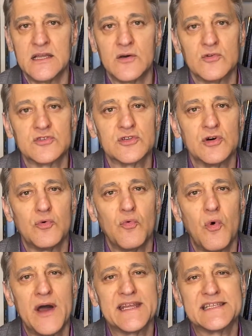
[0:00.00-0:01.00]
So
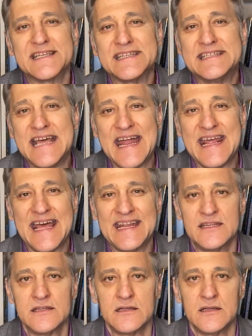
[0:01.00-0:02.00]
what is a dead
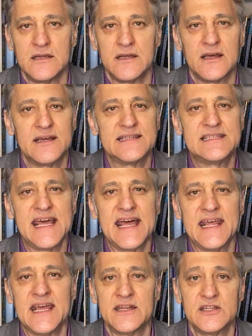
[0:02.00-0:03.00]
end? A dead
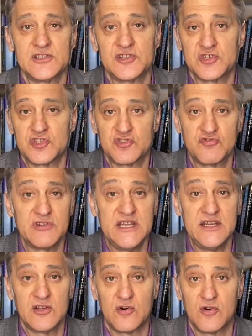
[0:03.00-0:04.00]
end is a
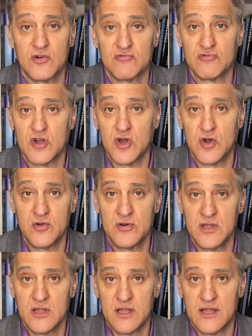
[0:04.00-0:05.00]
street or a road
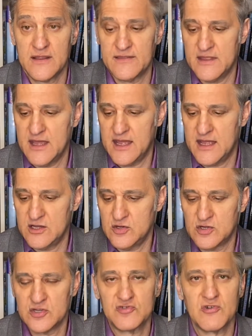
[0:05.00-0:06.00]
that you
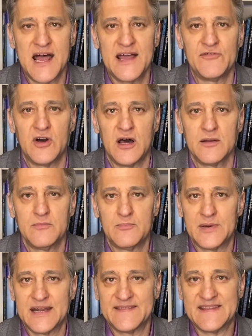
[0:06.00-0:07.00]
can drive on,
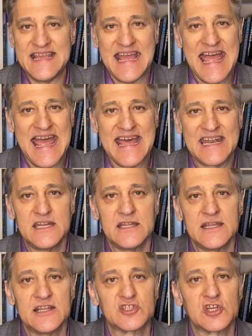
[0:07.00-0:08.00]
but at the end,
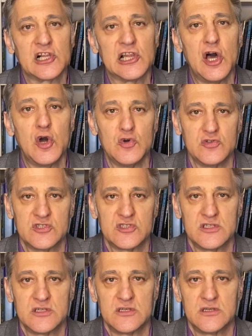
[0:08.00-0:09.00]
it's
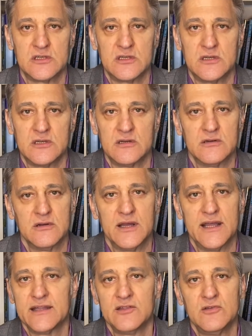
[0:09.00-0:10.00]
closed. All
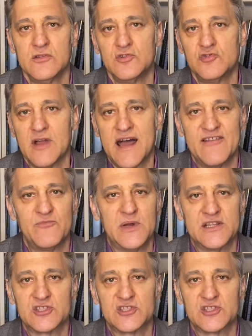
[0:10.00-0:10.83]
right? You drive, but it's